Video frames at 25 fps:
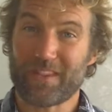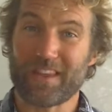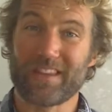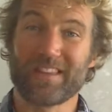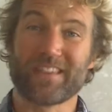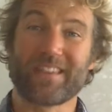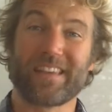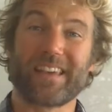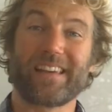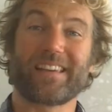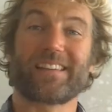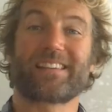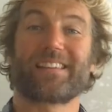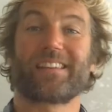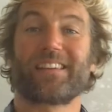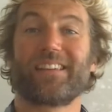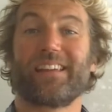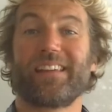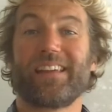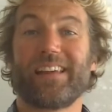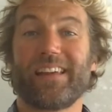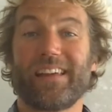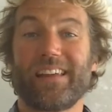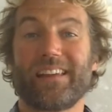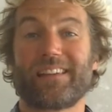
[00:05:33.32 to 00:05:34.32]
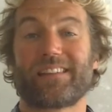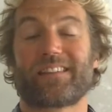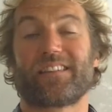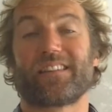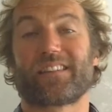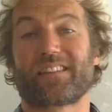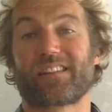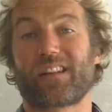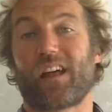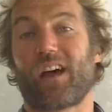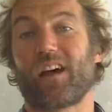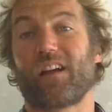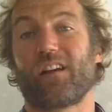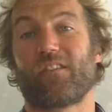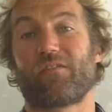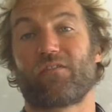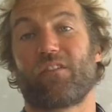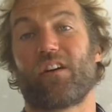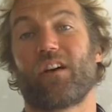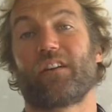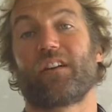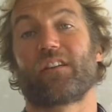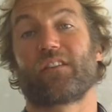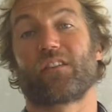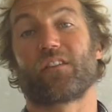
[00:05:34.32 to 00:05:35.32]
This is the style of
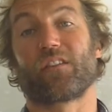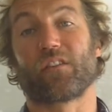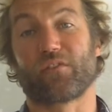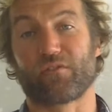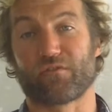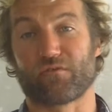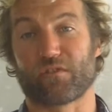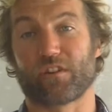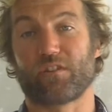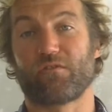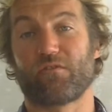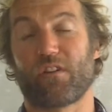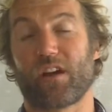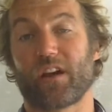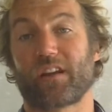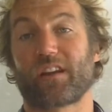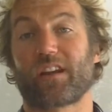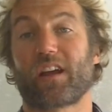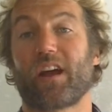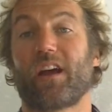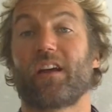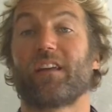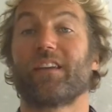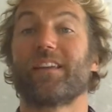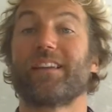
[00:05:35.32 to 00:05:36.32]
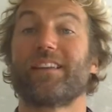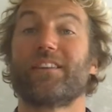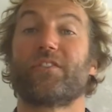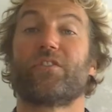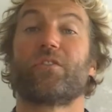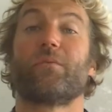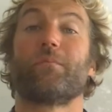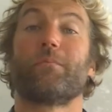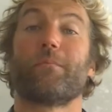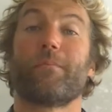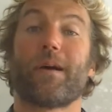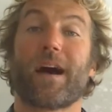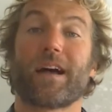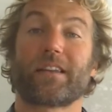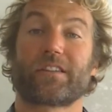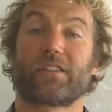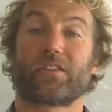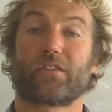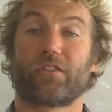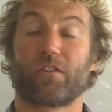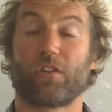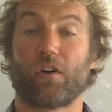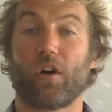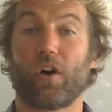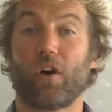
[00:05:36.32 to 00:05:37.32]
riding that the free ride kite is the
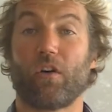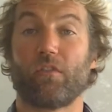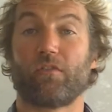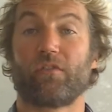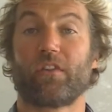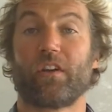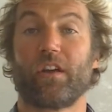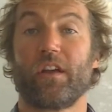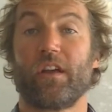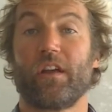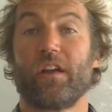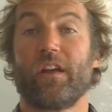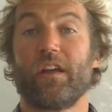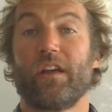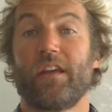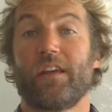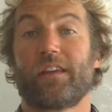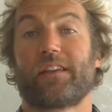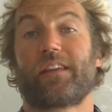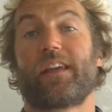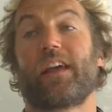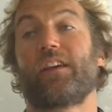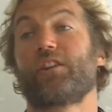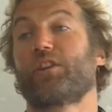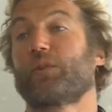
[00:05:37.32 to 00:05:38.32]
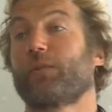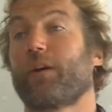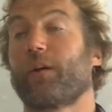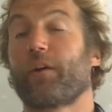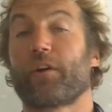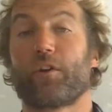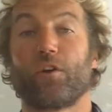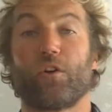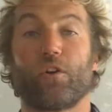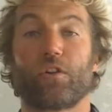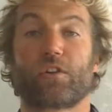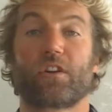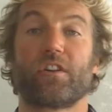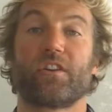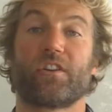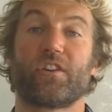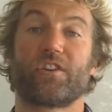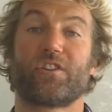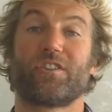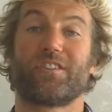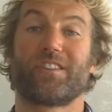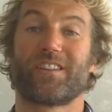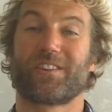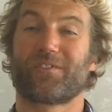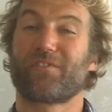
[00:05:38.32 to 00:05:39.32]
master of gets you out in all
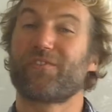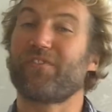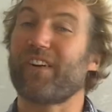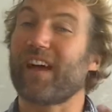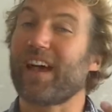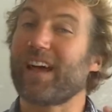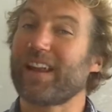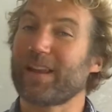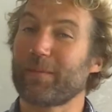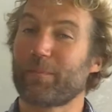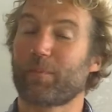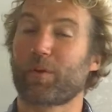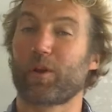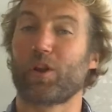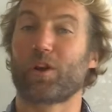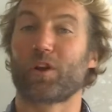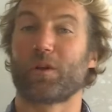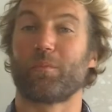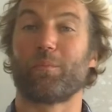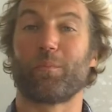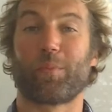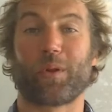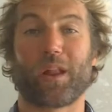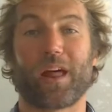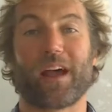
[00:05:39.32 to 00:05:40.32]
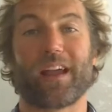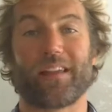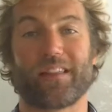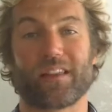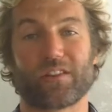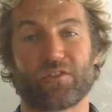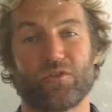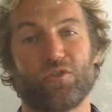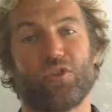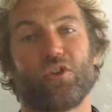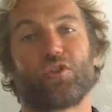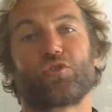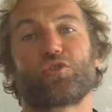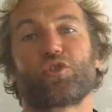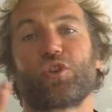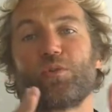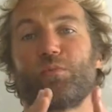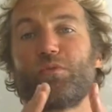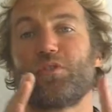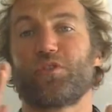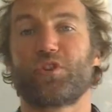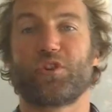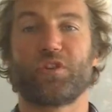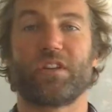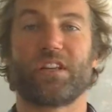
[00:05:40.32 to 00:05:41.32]
conditions. It's fairly plug and play. There's not
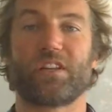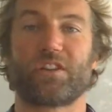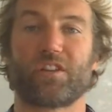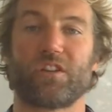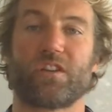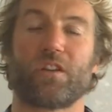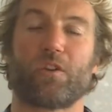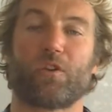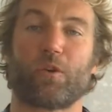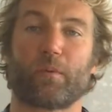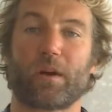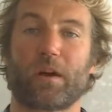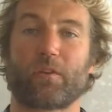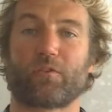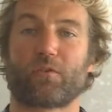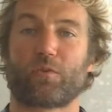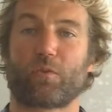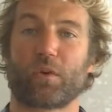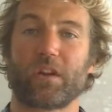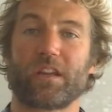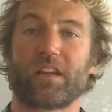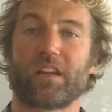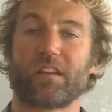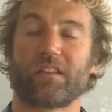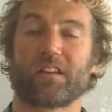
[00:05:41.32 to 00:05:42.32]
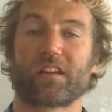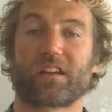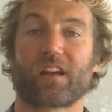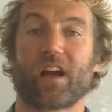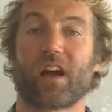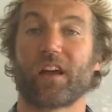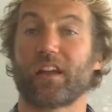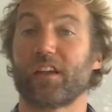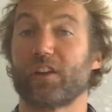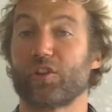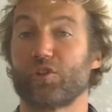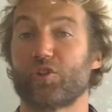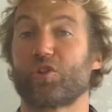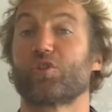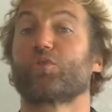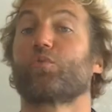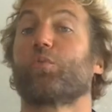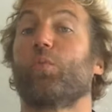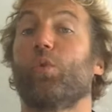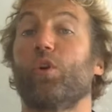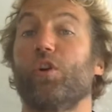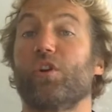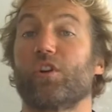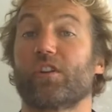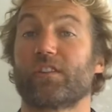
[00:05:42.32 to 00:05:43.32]
too much you need to know about tweaking the kite. It
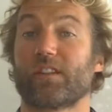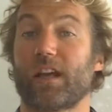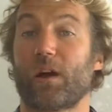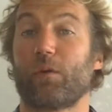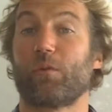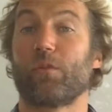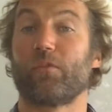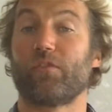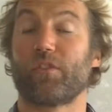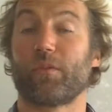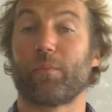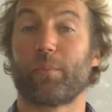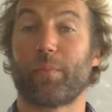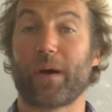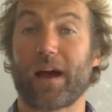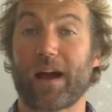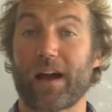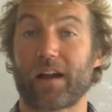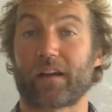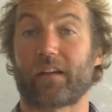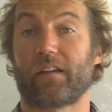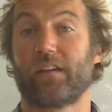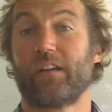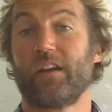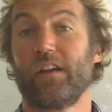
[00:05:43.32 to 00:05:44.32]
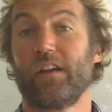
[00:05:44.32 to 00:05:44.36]
just works out of the bag